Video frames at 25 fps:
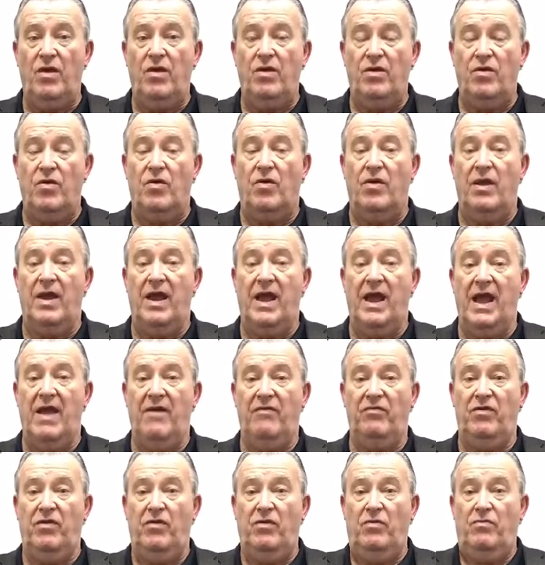You're going to
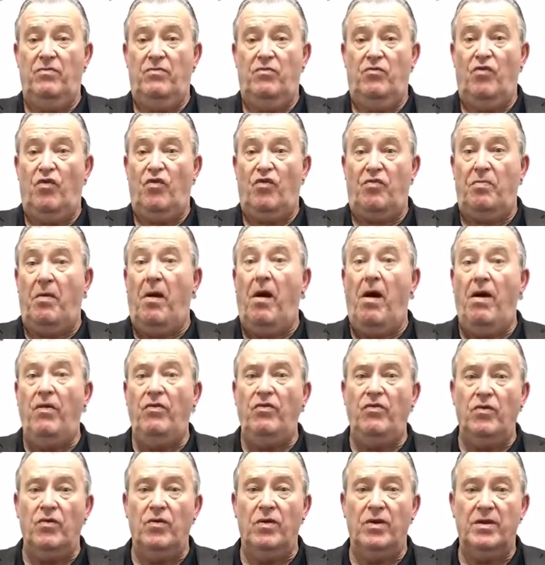have to
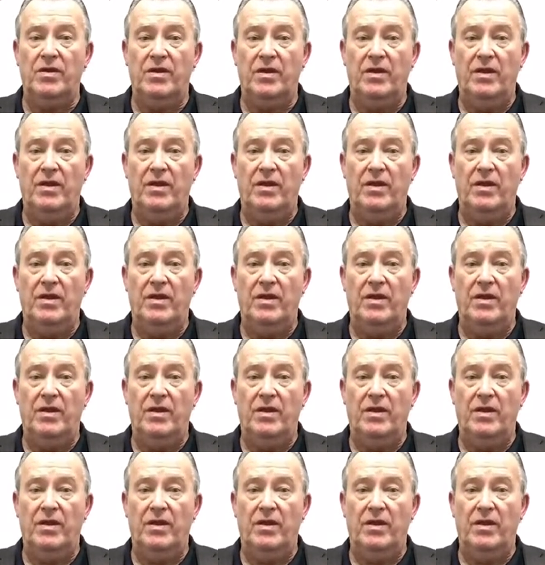respond to it